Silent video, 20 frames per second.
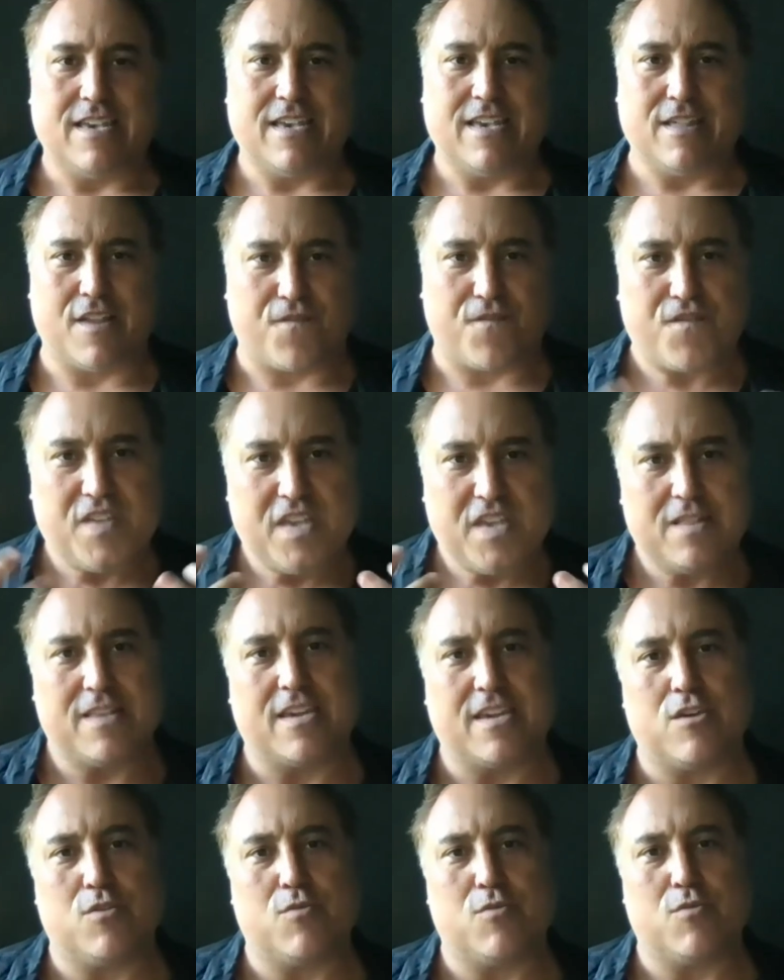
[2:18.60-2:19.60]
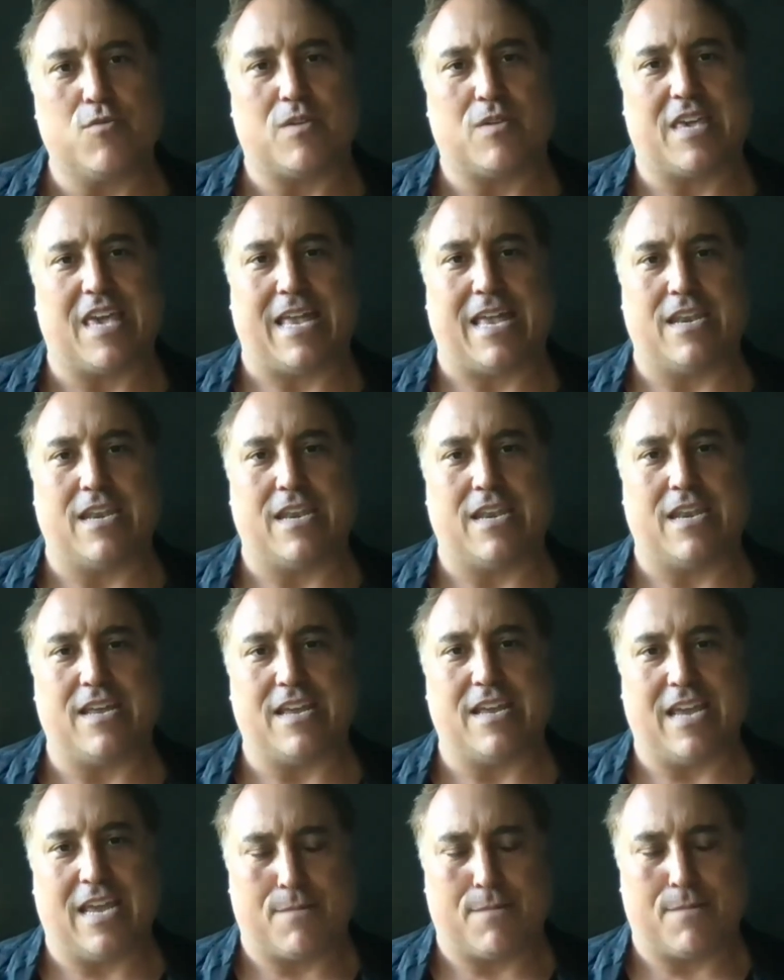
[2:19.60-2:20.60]
is the feeling you get
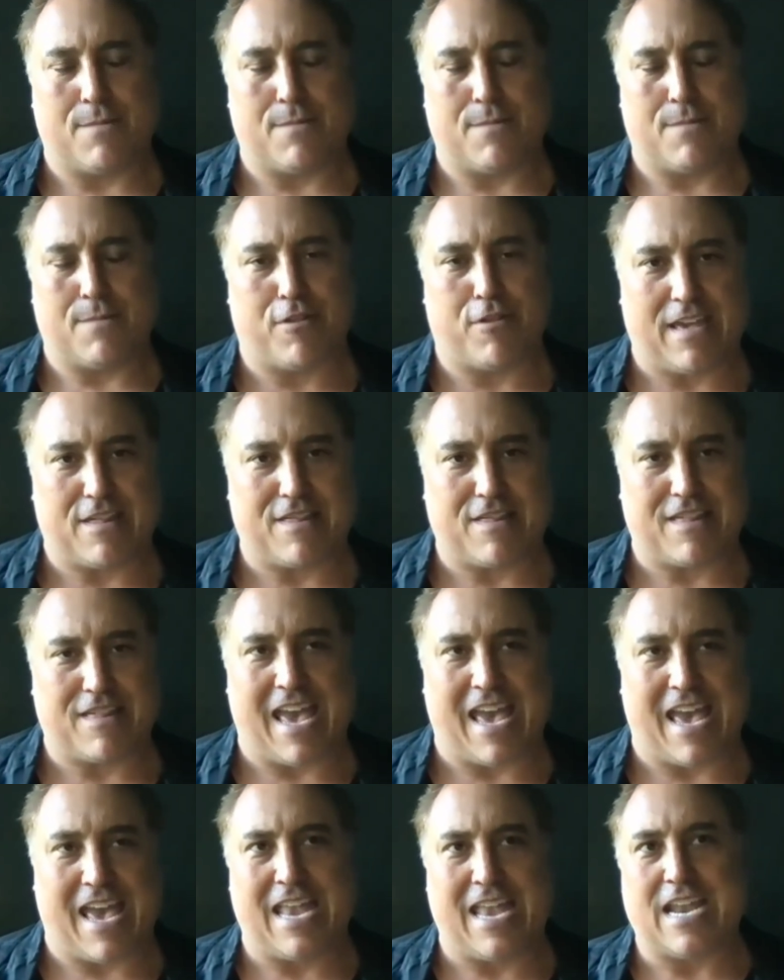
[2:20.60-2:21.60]
in a place.